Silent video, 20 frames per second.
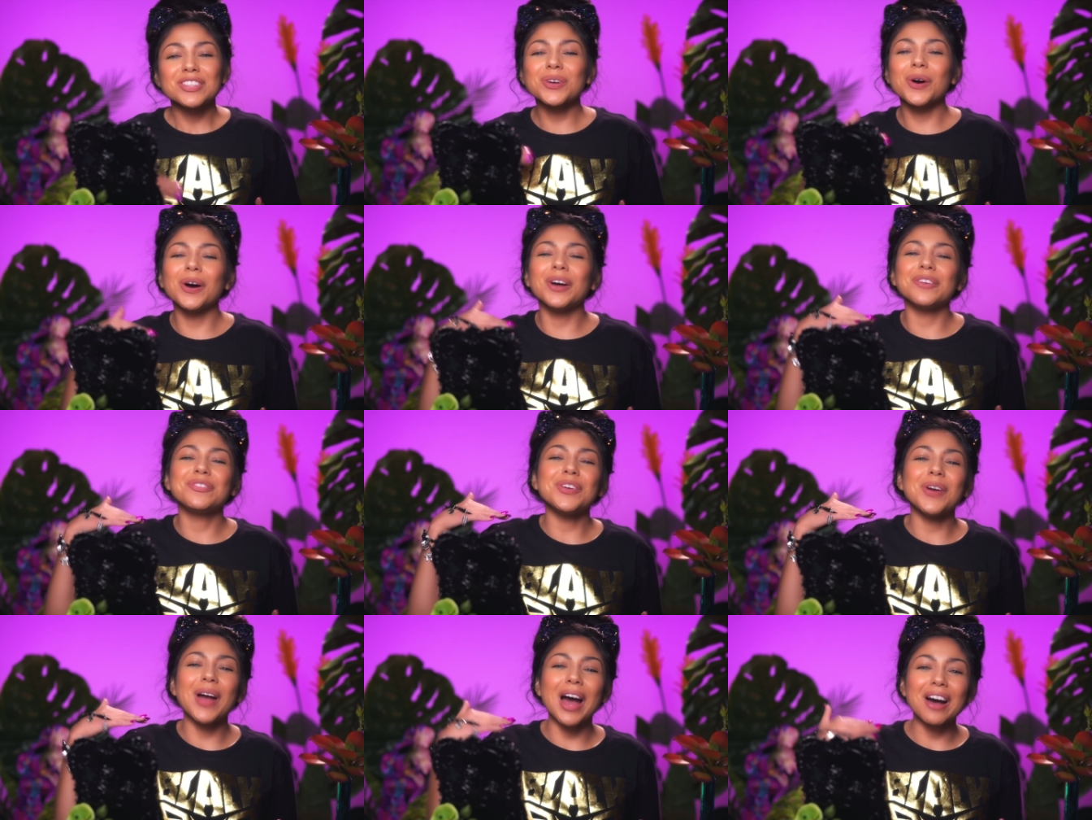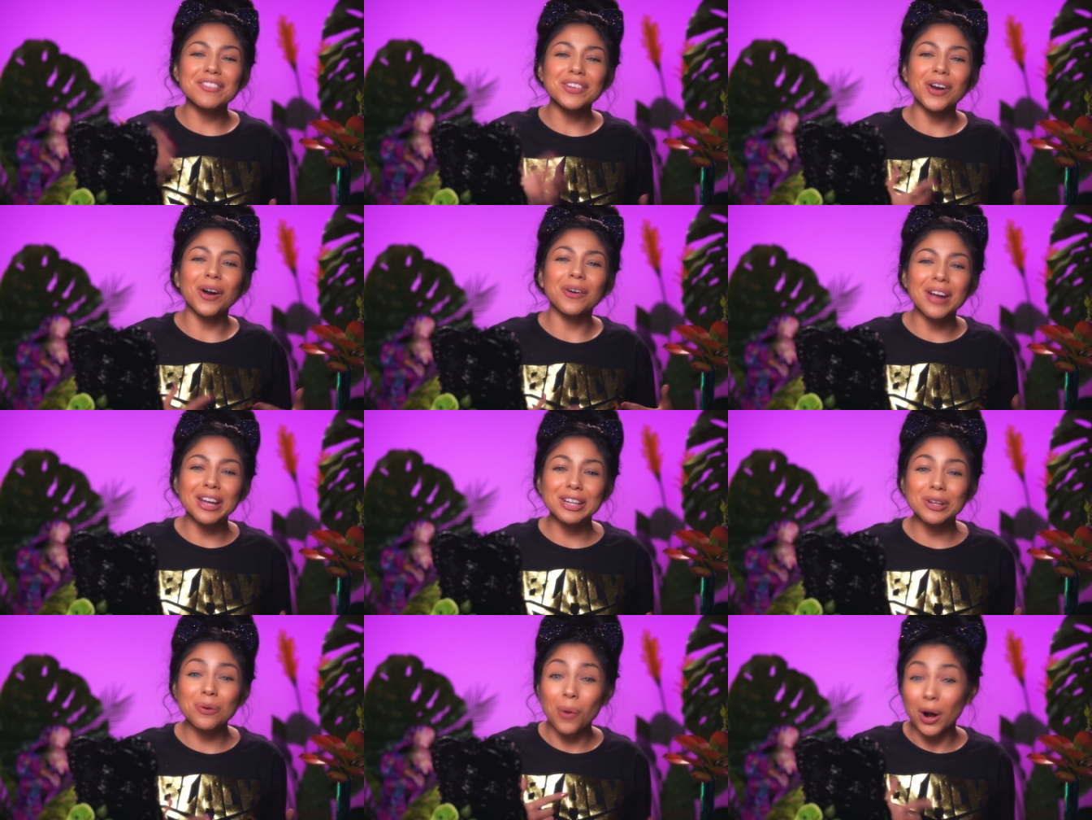So if you haven't
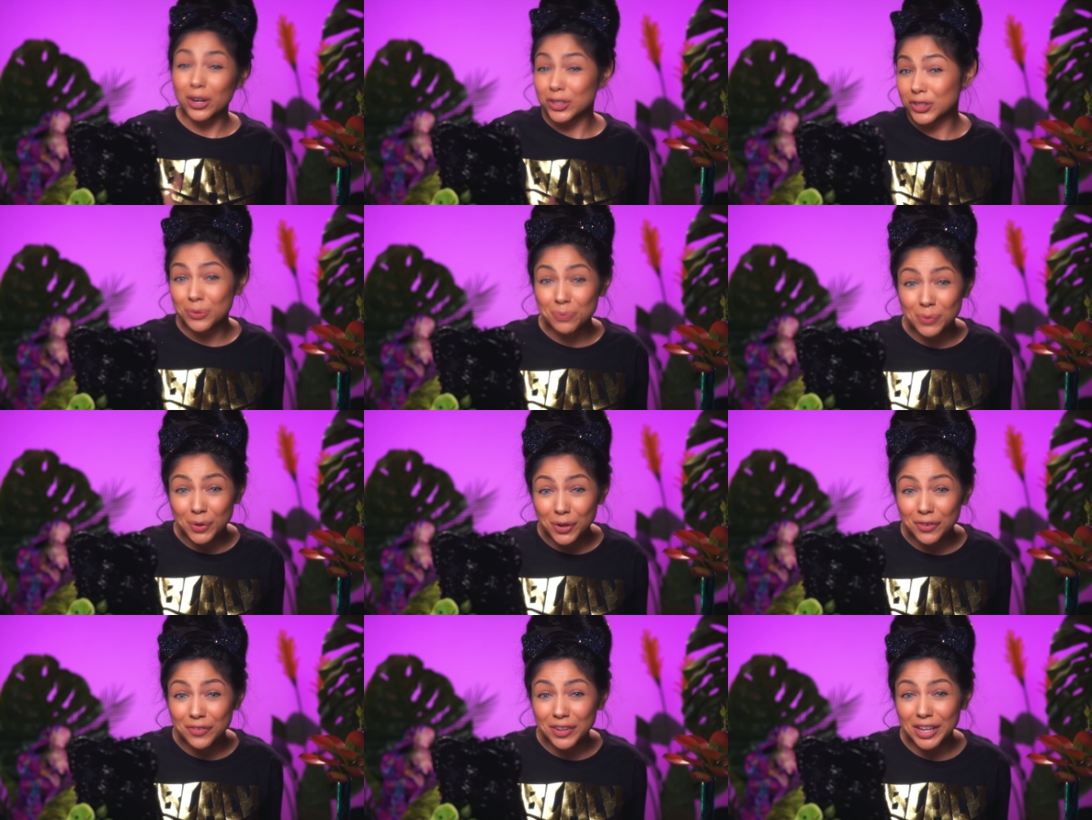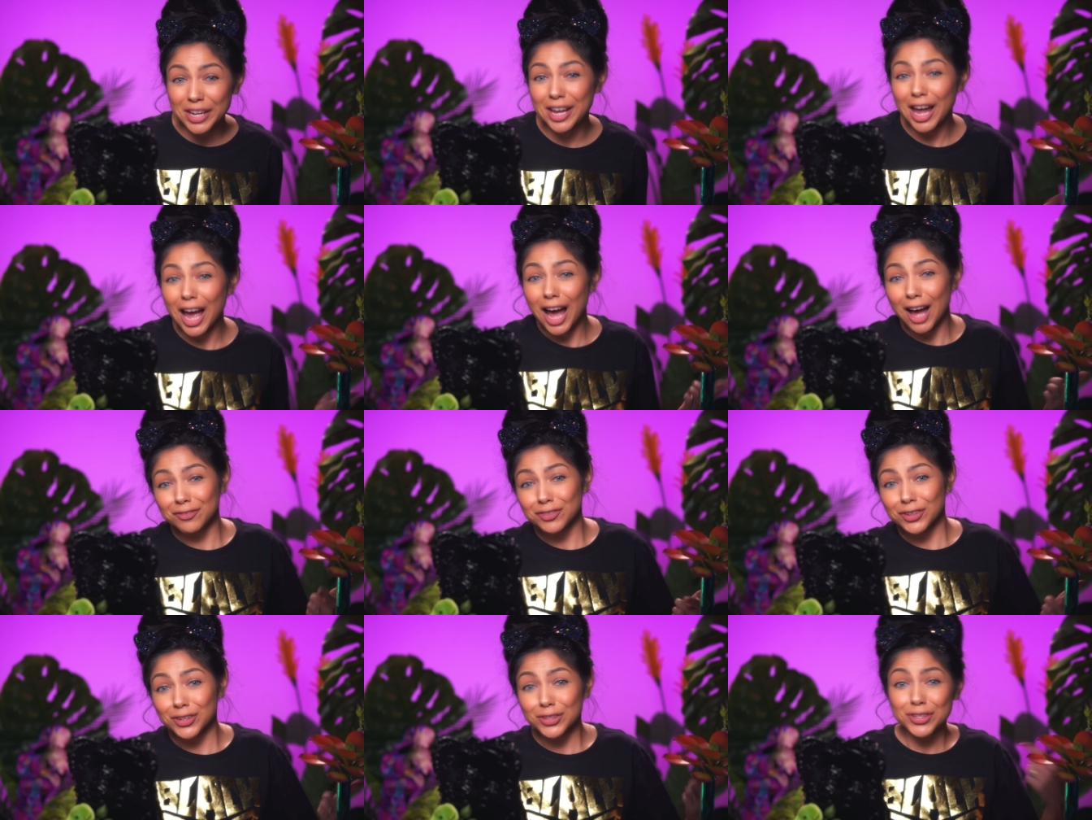already watched the movie,
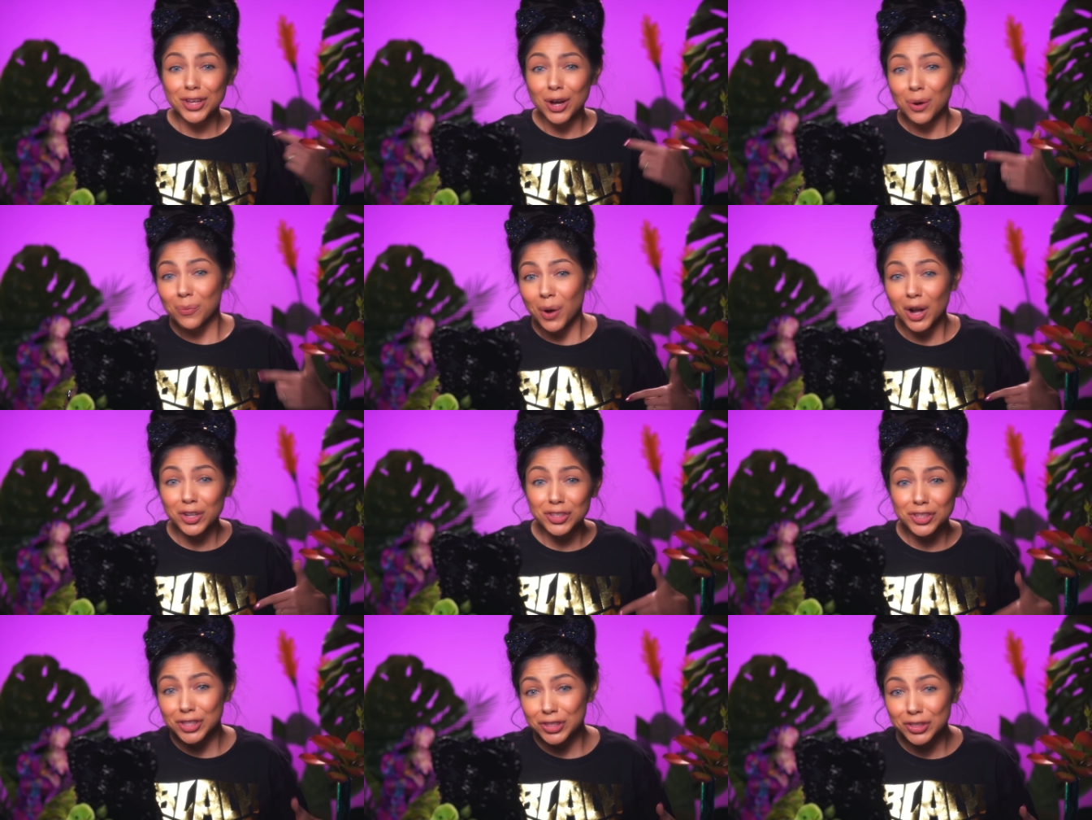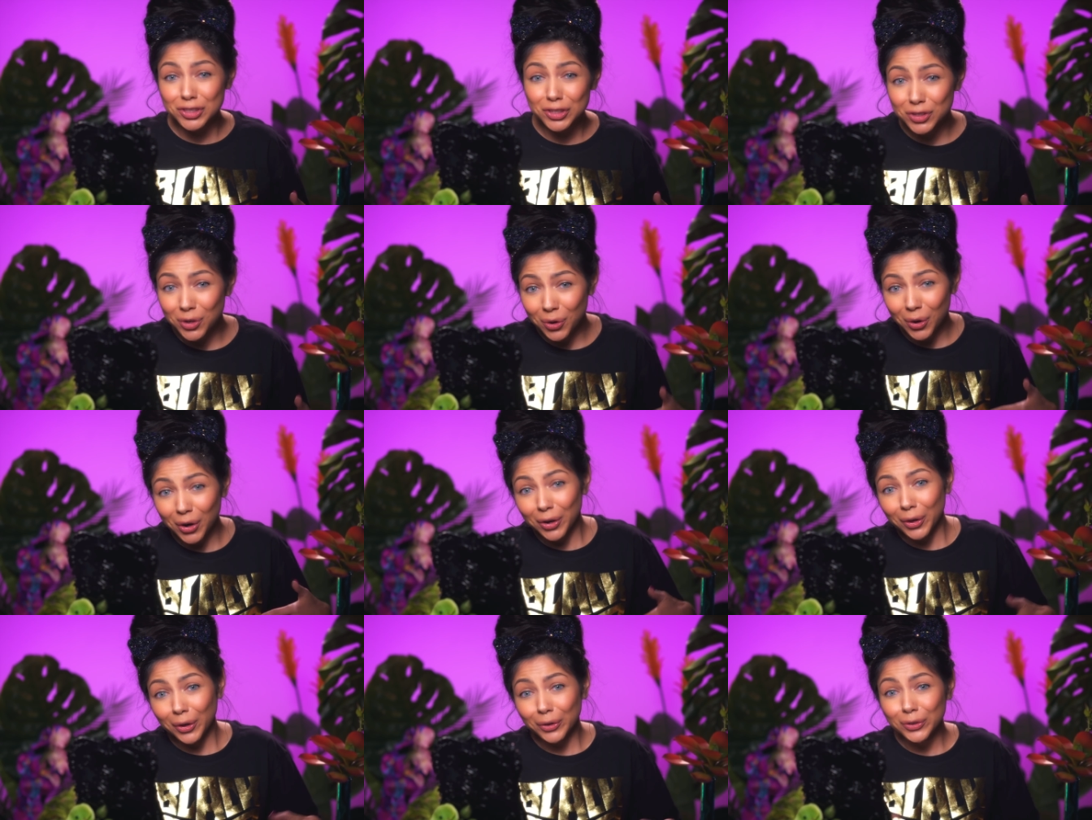after you're done watching this
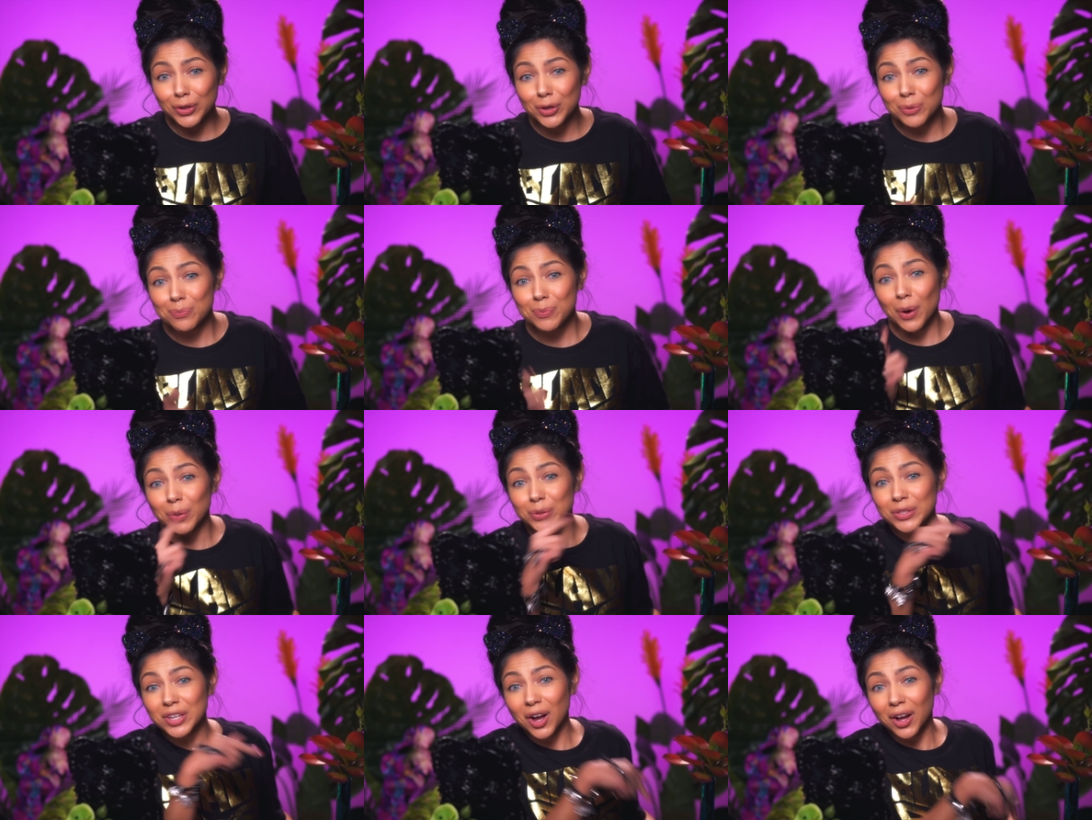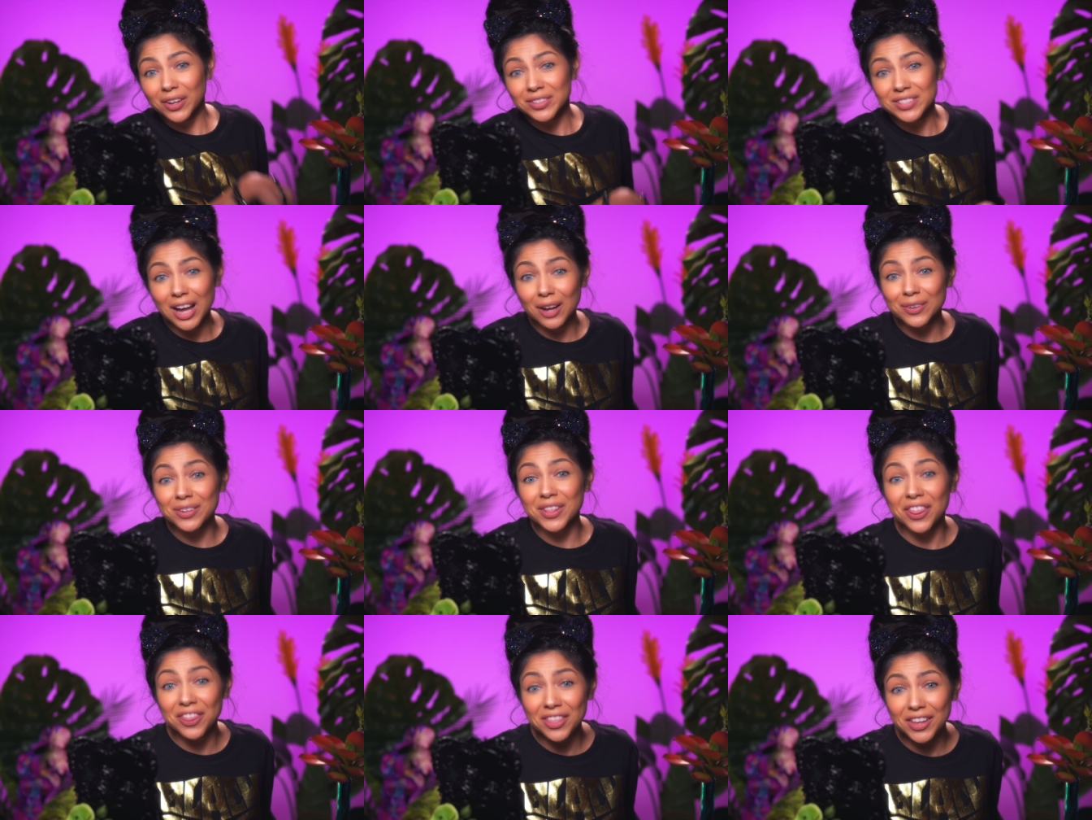tutorial, you can mosey on
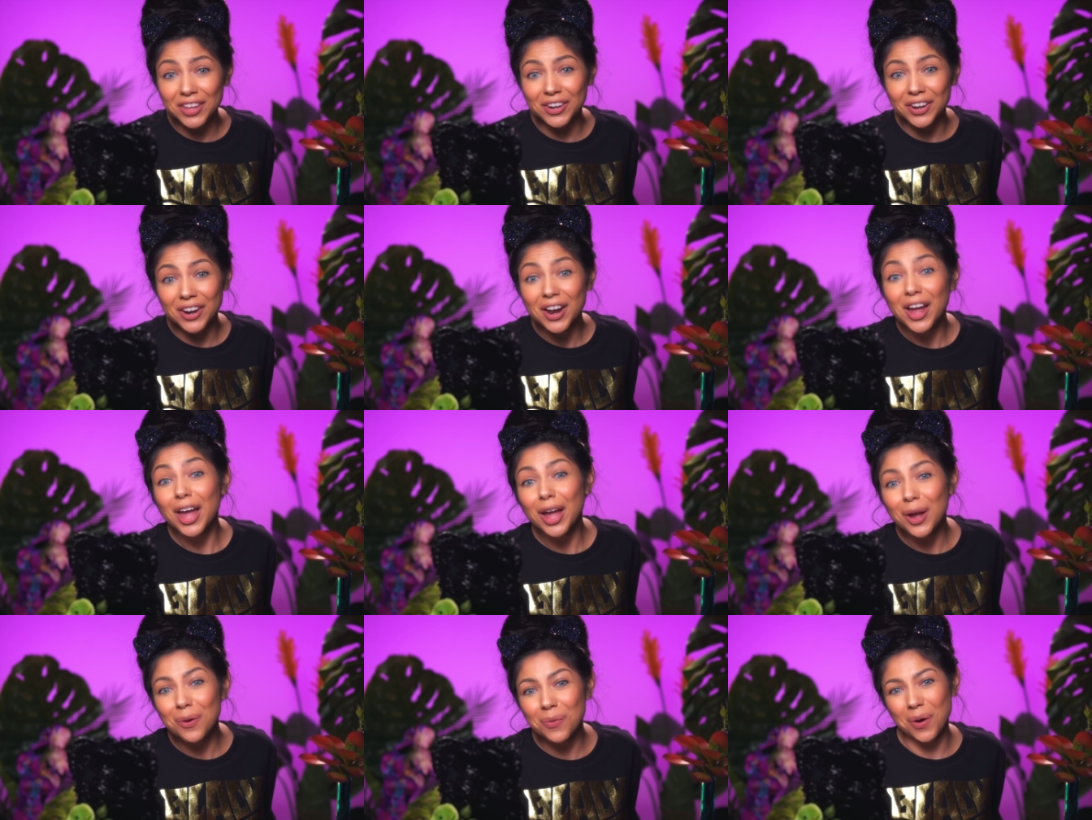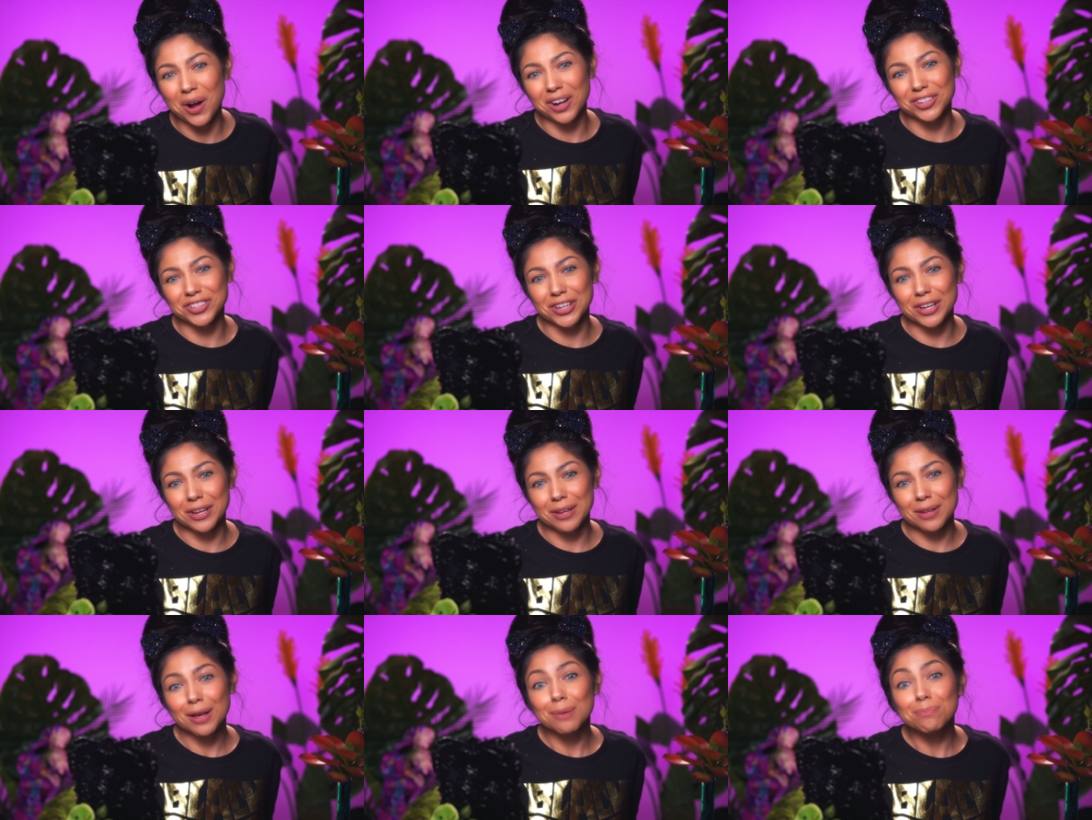down to the theater and watch
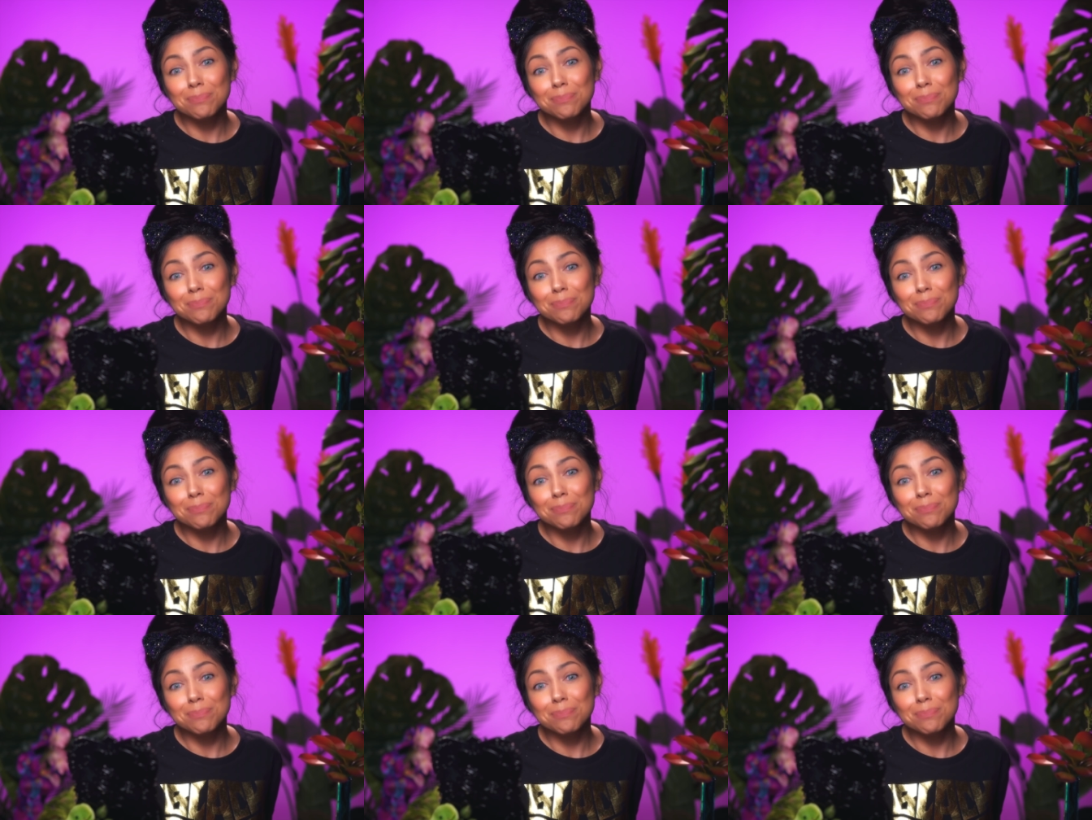it,